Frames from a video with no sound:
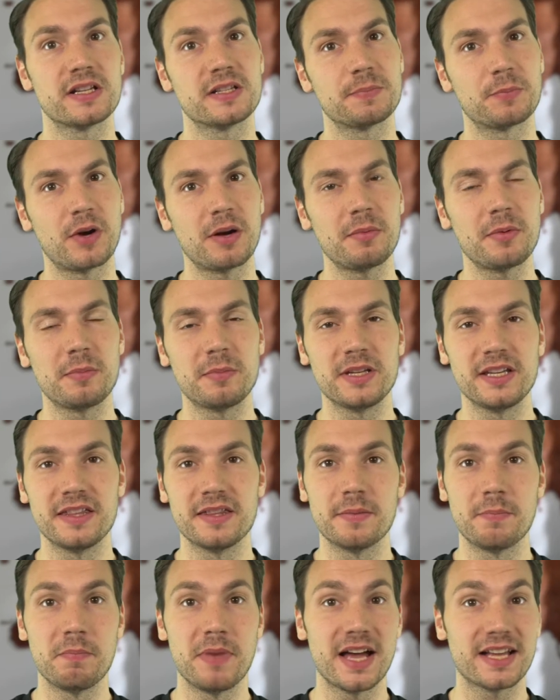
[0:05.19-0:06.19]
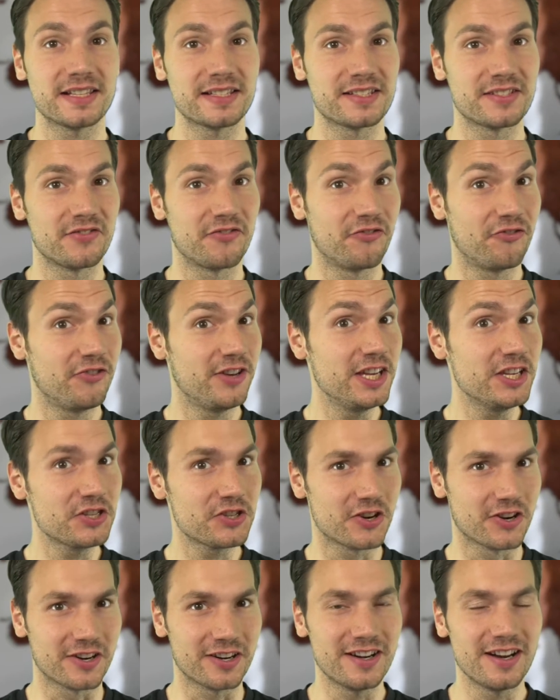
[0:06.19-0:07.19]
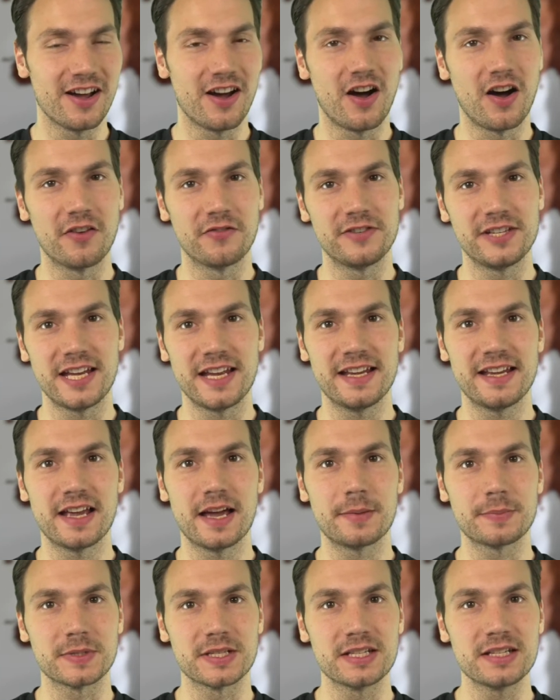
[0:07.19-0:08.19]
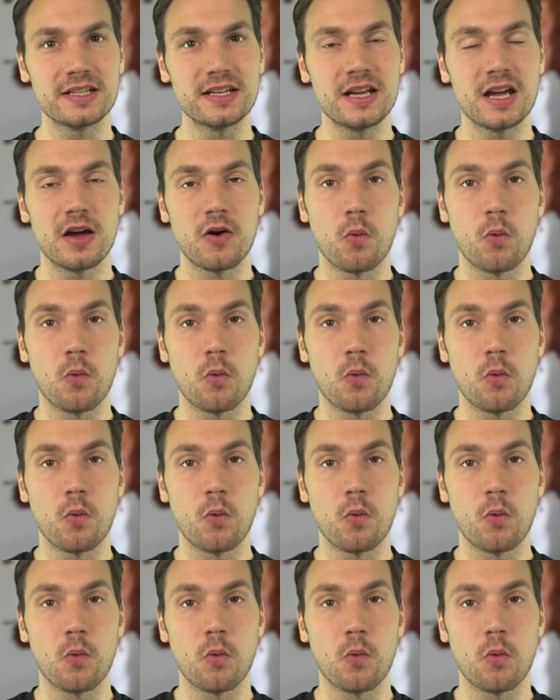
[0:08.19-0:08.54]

is probably the best feature of DayCaptain.